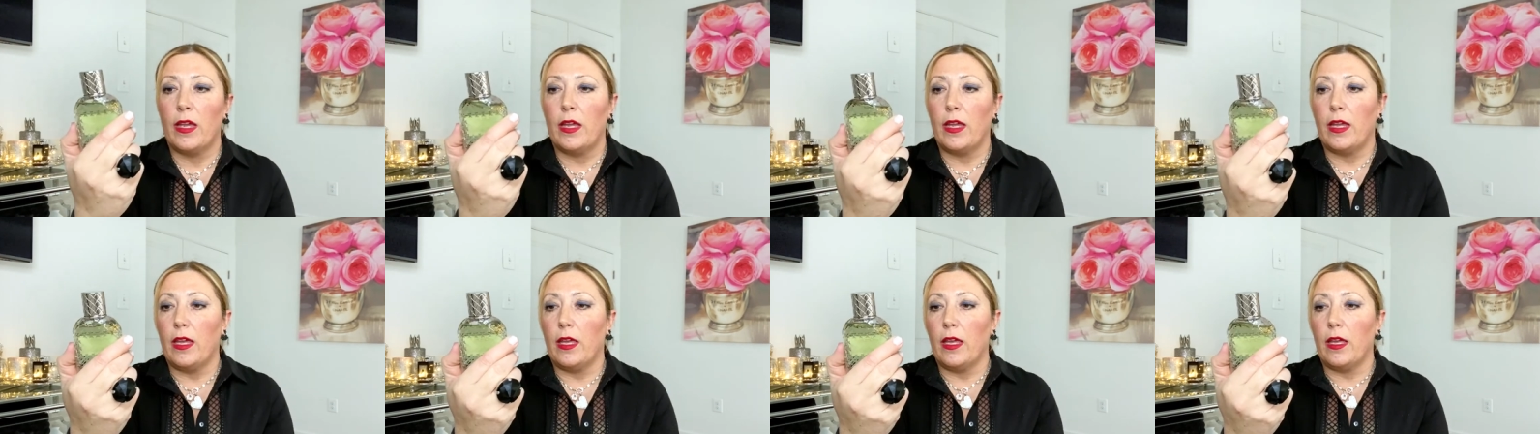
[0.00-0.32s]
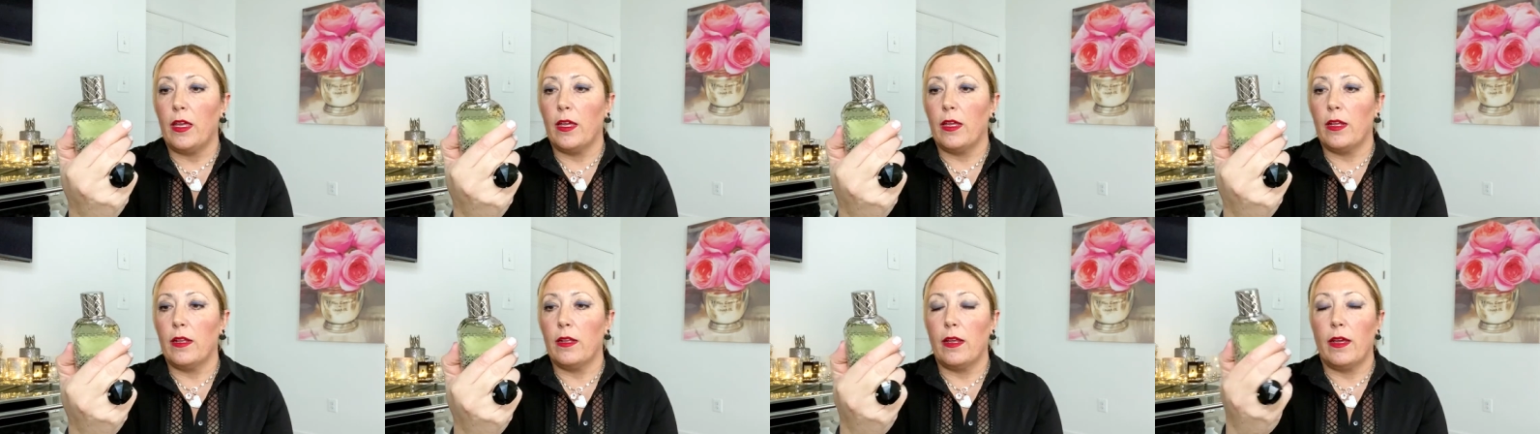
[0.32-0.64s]

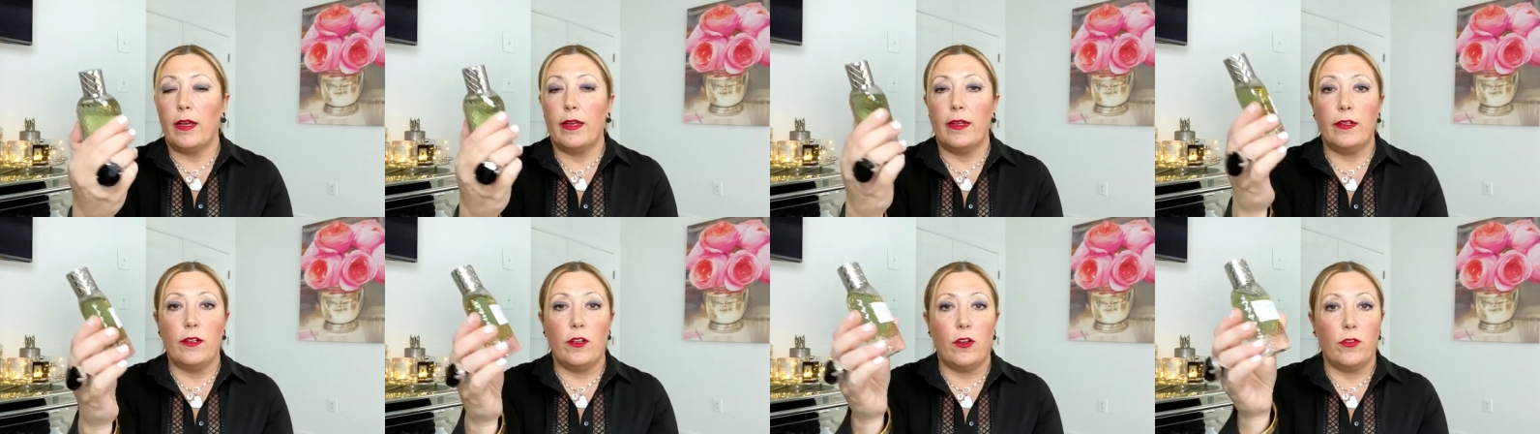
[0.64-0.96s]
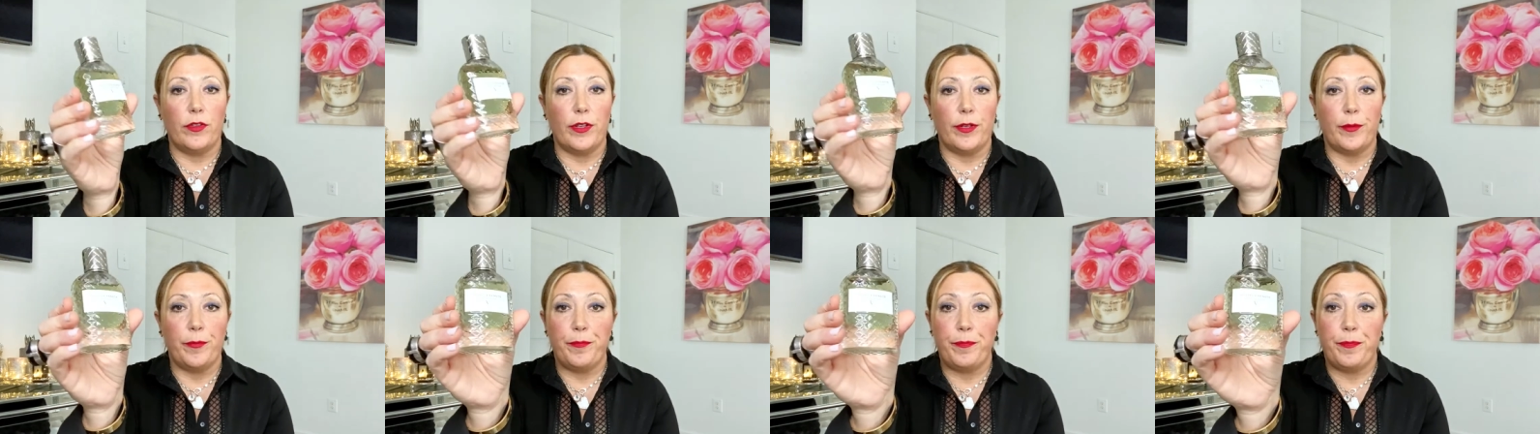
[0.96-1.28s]
and I love
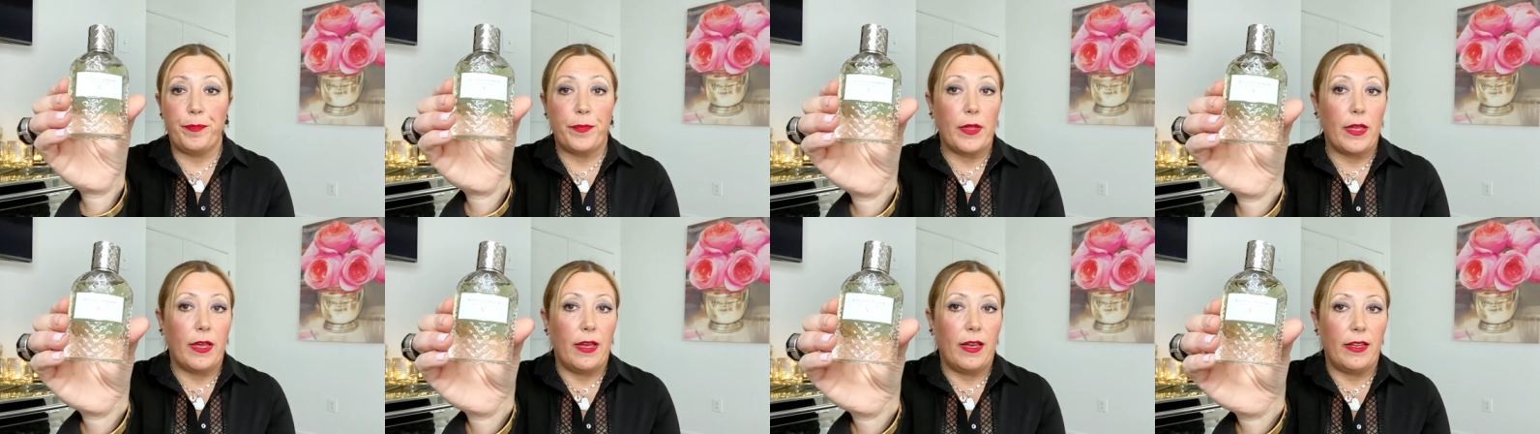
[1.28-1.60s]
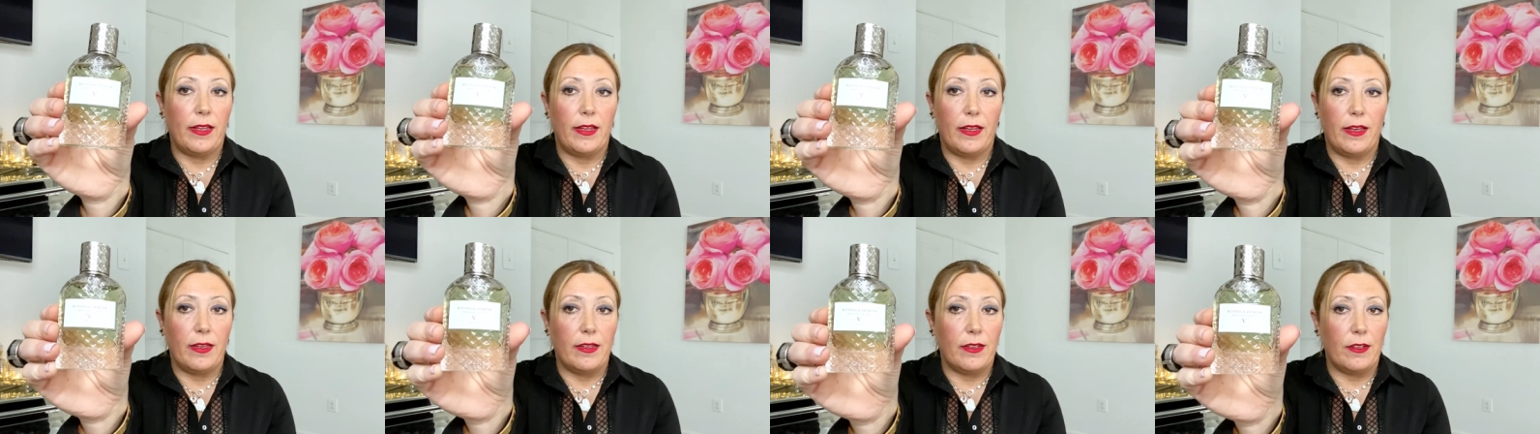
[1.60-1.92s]
it.
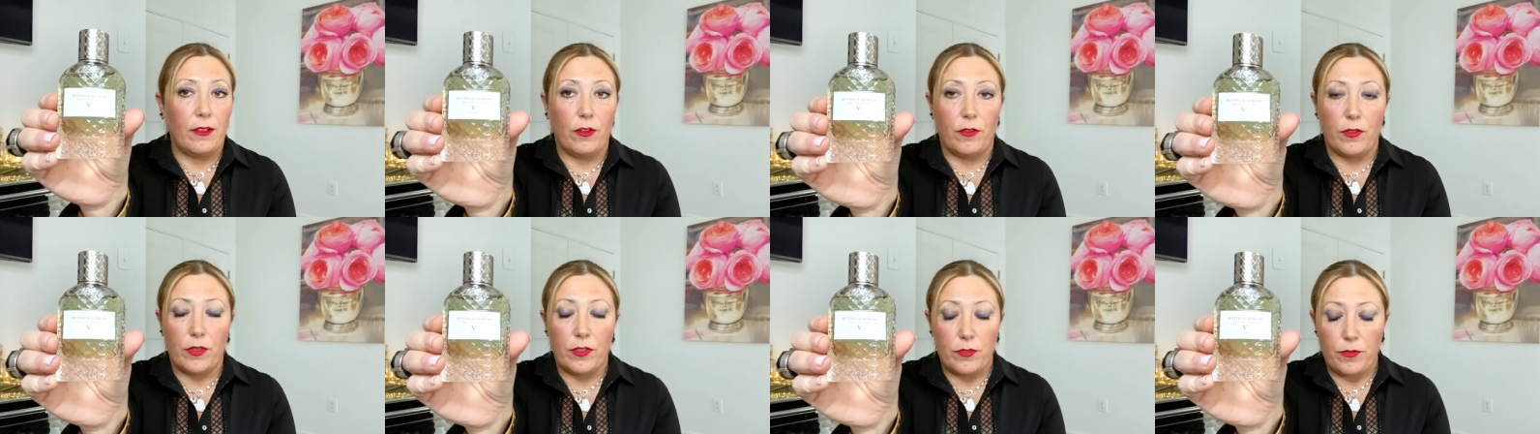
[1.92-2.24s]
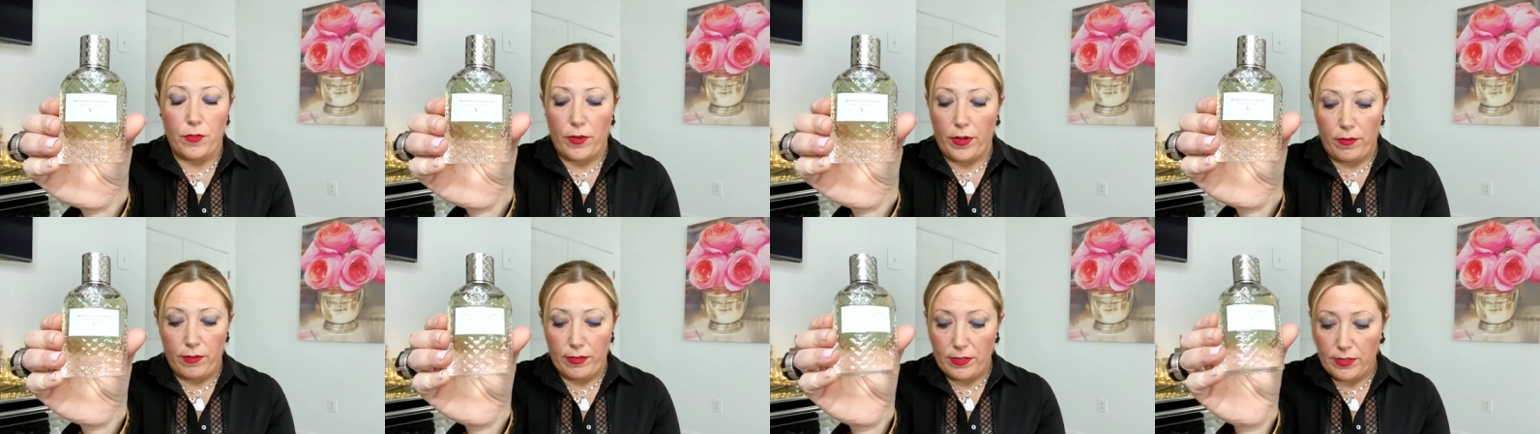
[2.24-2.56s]
I, I love this
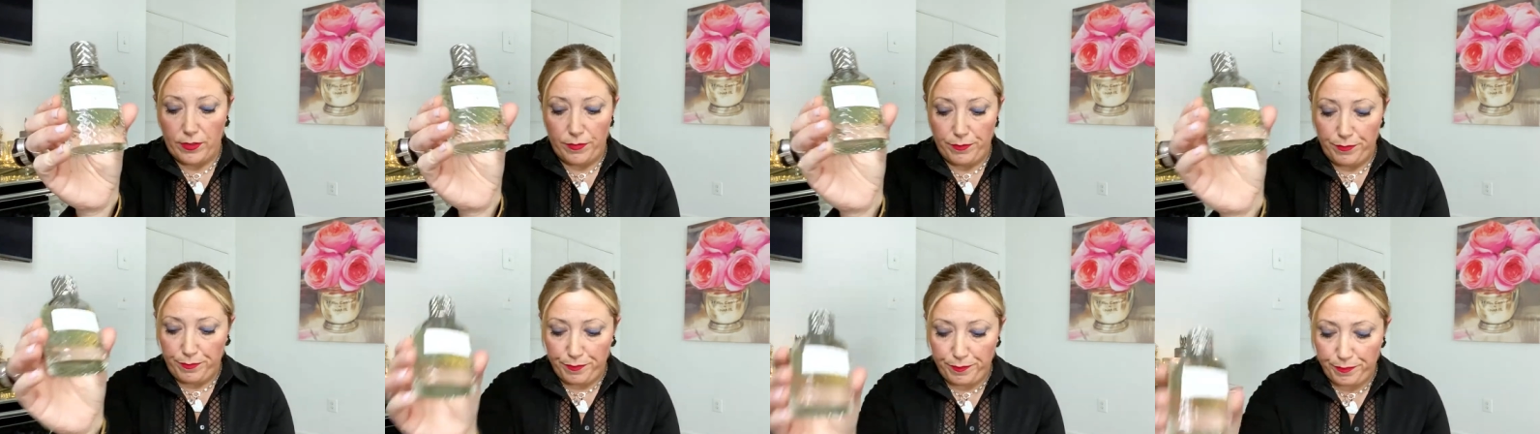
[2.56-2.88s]
fragrance.